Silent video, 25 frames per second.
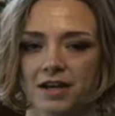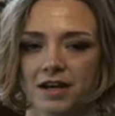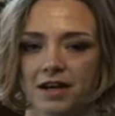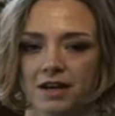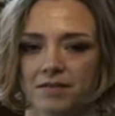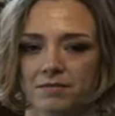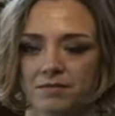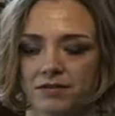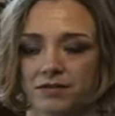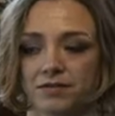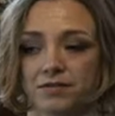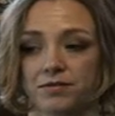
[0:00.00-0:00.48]

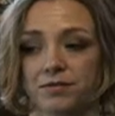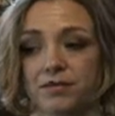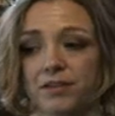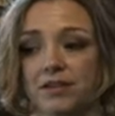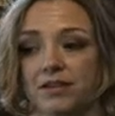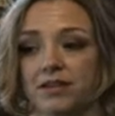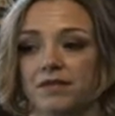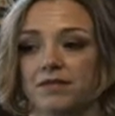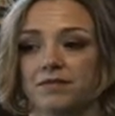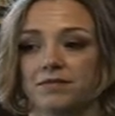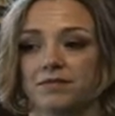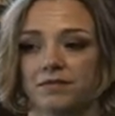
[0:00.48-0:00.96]
I'm just
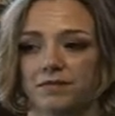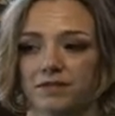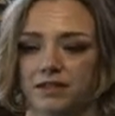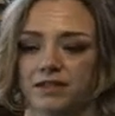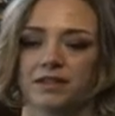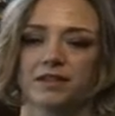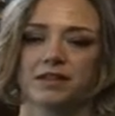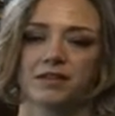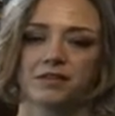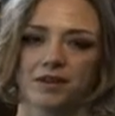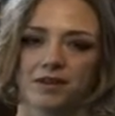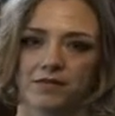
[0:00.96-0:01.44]
really,
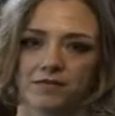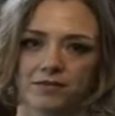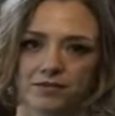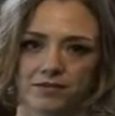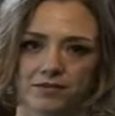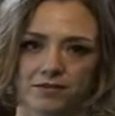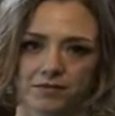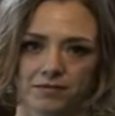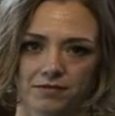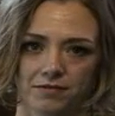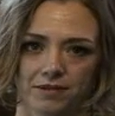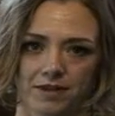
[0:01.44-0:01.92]
really
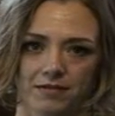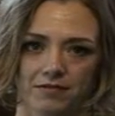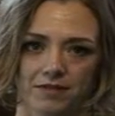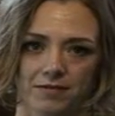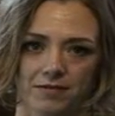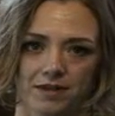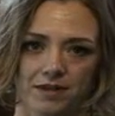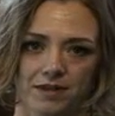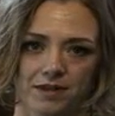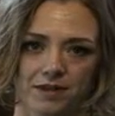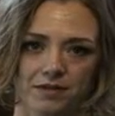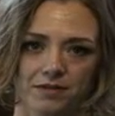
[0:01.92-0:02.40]
grateful for
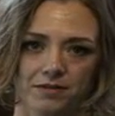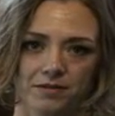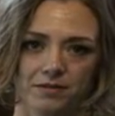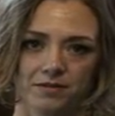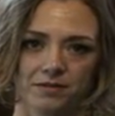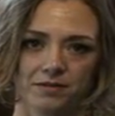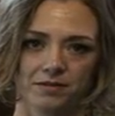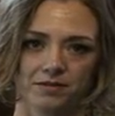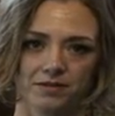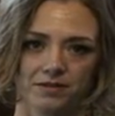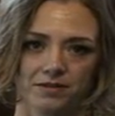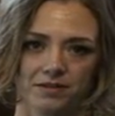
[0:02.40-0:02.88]
everybody
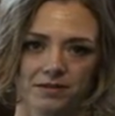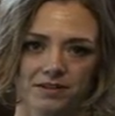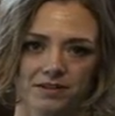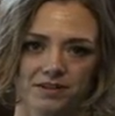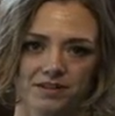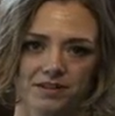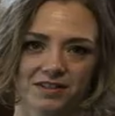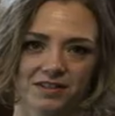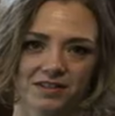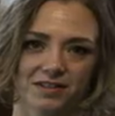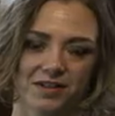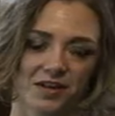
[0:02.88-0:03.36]
who
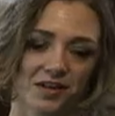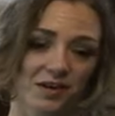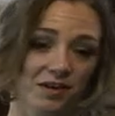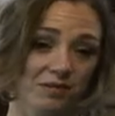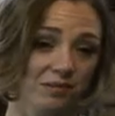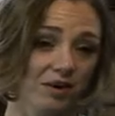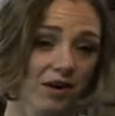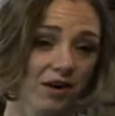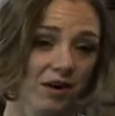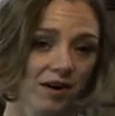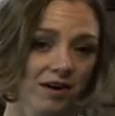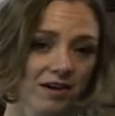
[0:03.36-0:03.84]
is taking
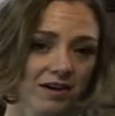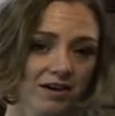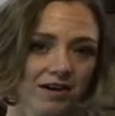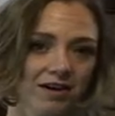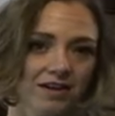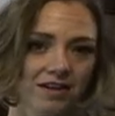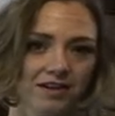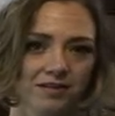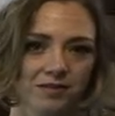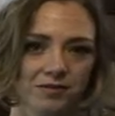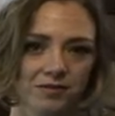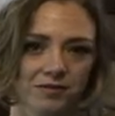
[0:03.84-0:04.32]
part,
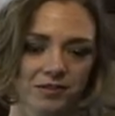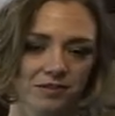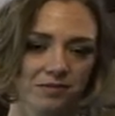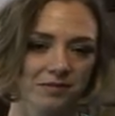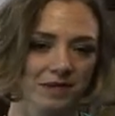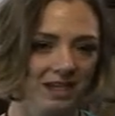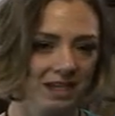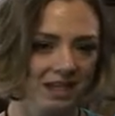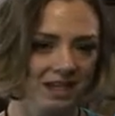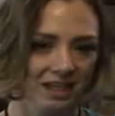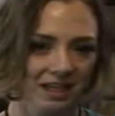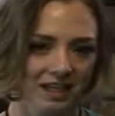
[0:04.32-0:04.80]
who's
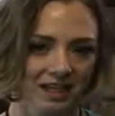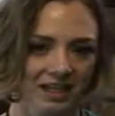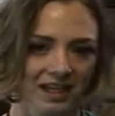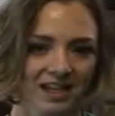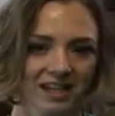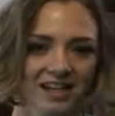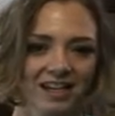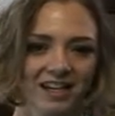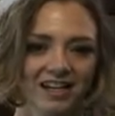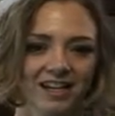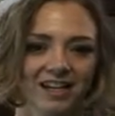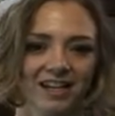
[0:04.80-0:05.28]
committing,
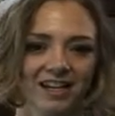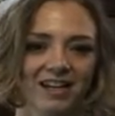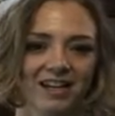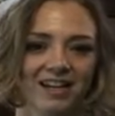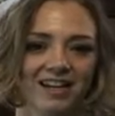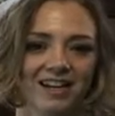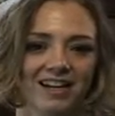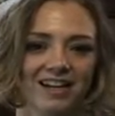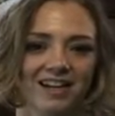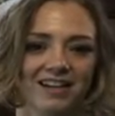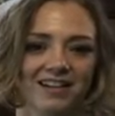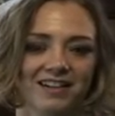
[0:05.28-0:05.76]

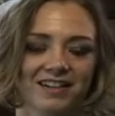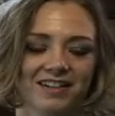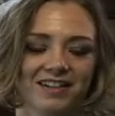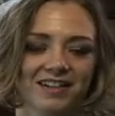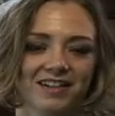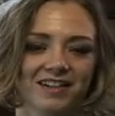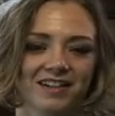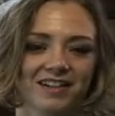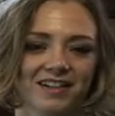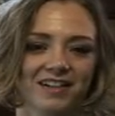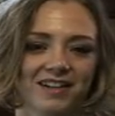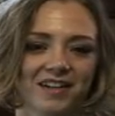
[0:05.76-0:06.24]
and
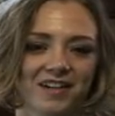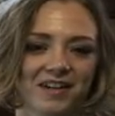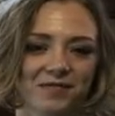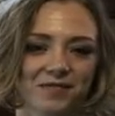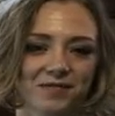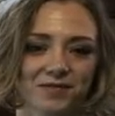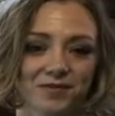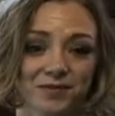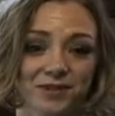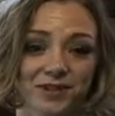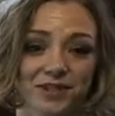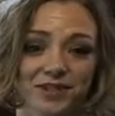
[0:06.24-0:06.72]

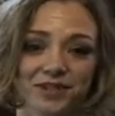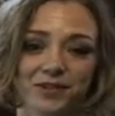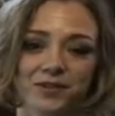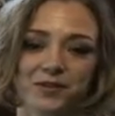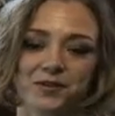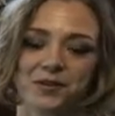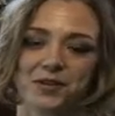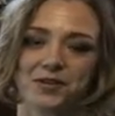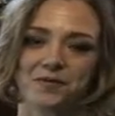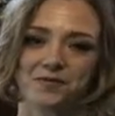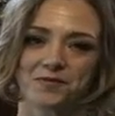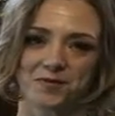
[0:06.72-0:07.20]
am really
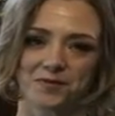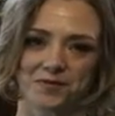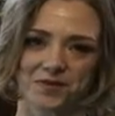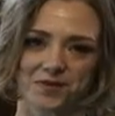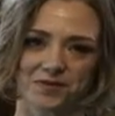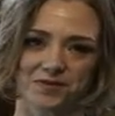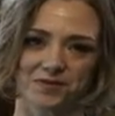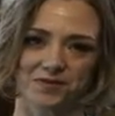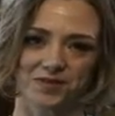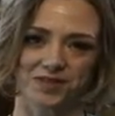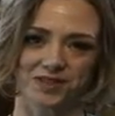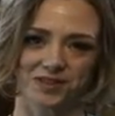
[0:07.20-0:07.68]
looking forward
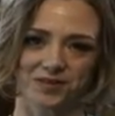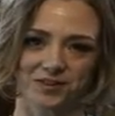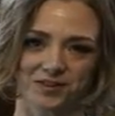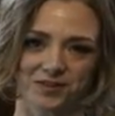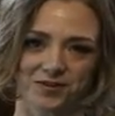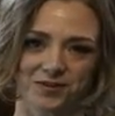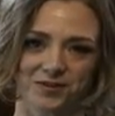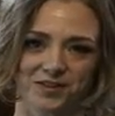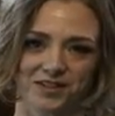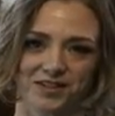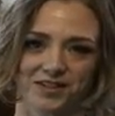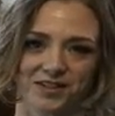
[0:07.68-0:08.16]
to reading the
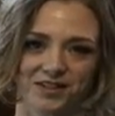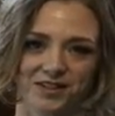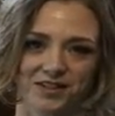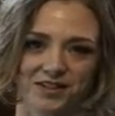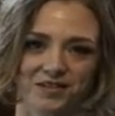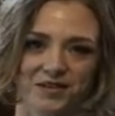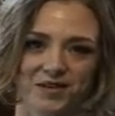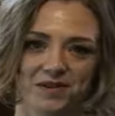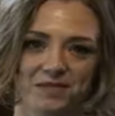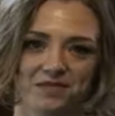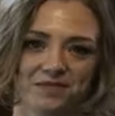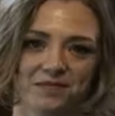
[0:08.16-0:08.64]
stories that
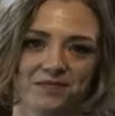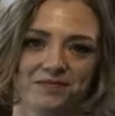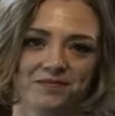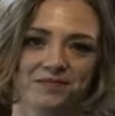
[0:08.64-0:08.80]
come in.